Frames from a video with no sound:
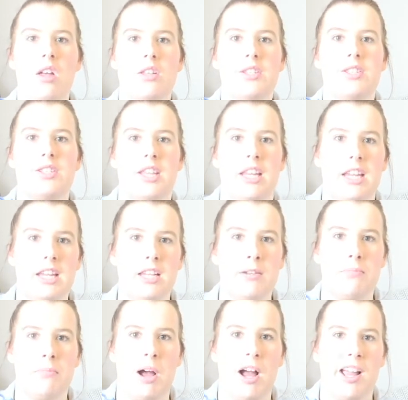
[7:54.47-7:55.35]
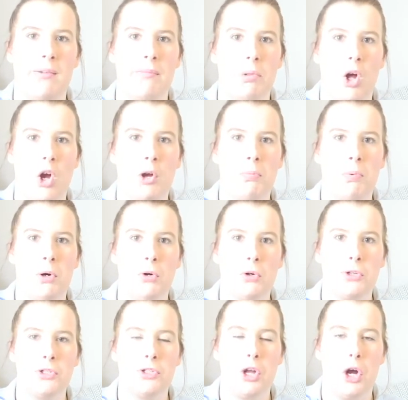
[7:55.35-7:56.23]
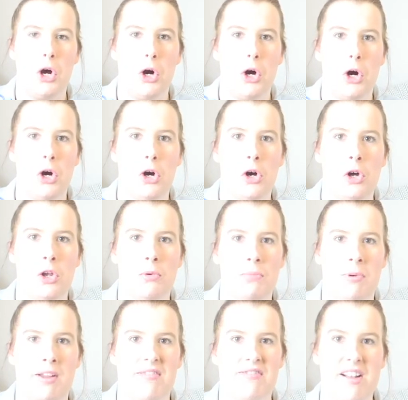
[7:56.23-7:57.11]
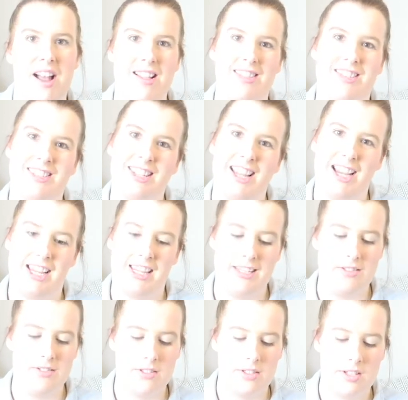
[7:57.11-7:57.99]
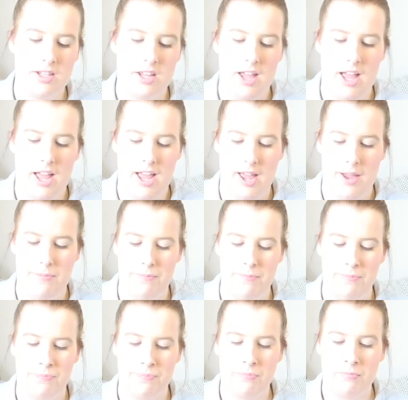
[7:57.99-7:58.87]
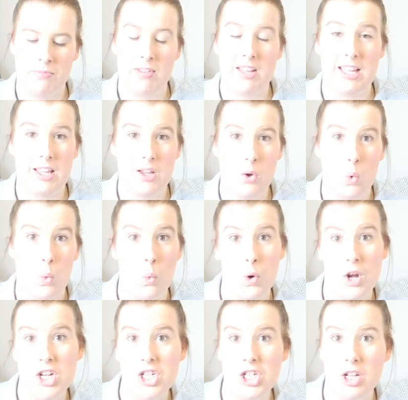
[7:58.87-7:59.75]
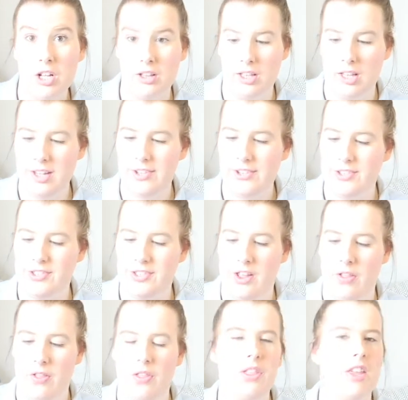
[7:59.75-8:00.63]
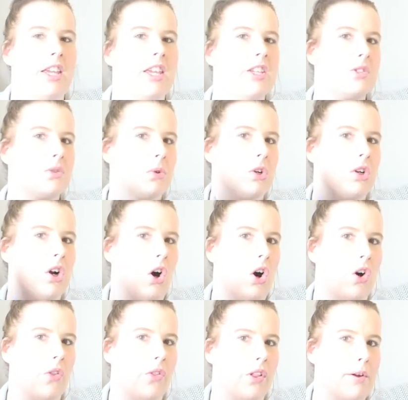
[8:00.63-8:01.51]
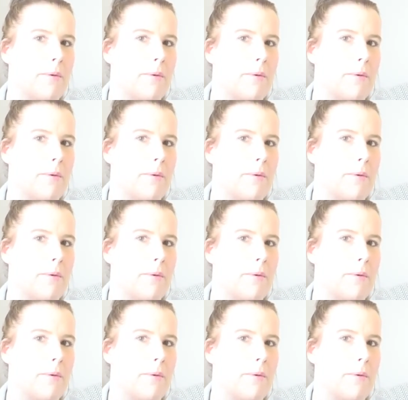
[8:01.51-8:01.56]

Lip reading: seen my blog post on my Valentine's wish list, these were on